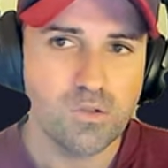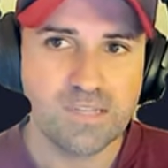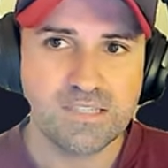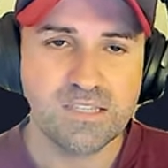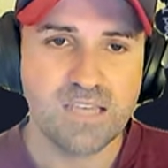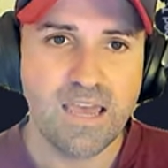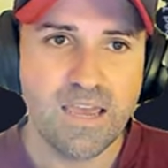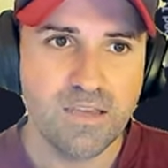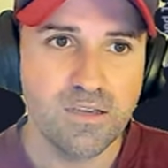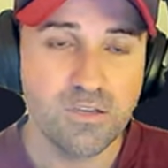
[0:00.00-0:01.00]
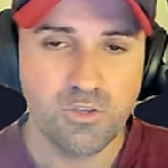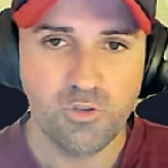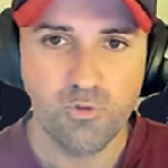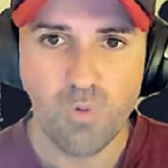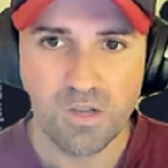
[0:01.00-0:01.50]
let's say
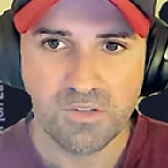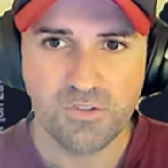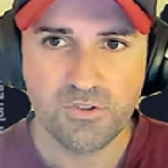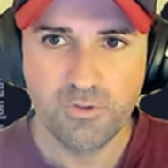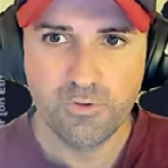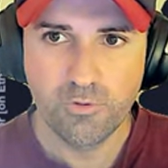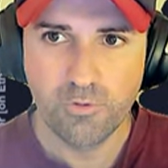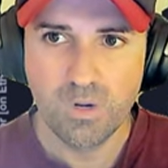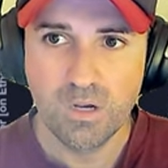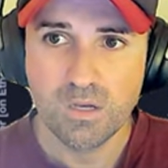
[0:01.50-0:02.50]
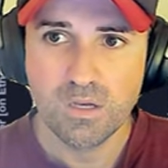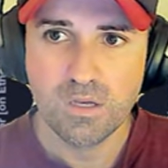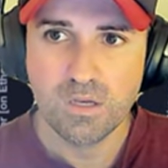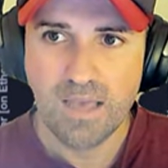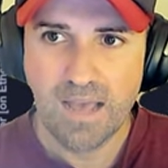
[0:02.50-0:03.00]
you want to
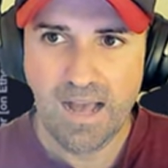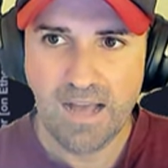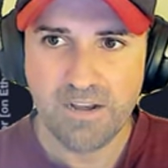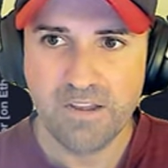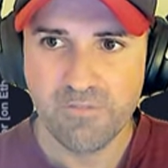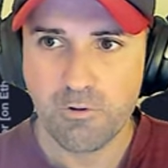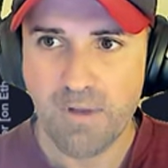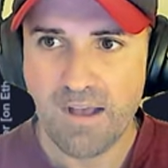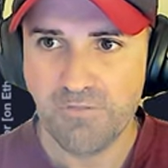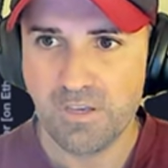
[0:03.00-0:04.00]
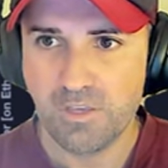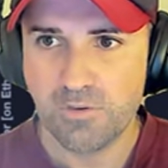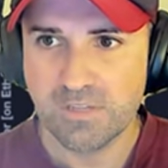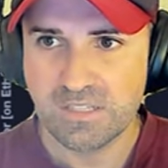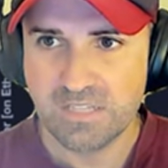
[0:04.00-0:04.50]
add an infographic.
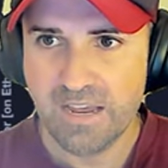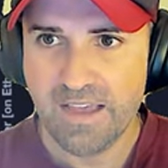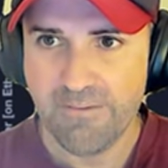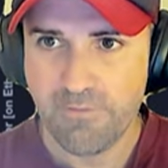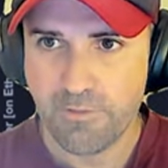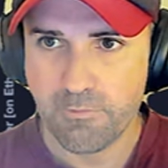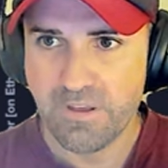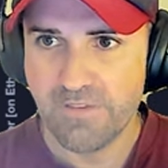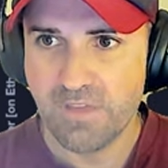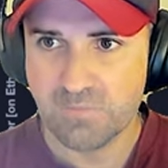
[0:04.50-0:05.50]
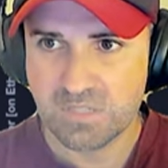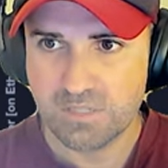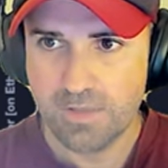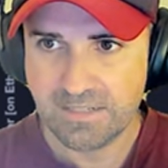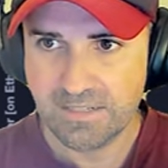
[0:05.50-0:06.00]
You can see I have three of them
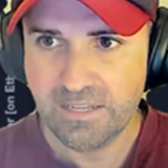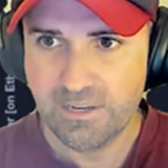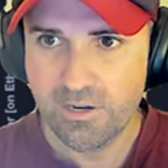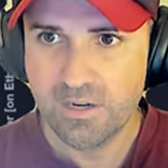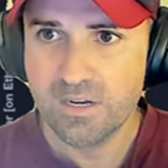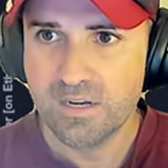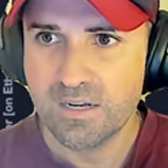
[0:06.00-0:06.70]
selected here.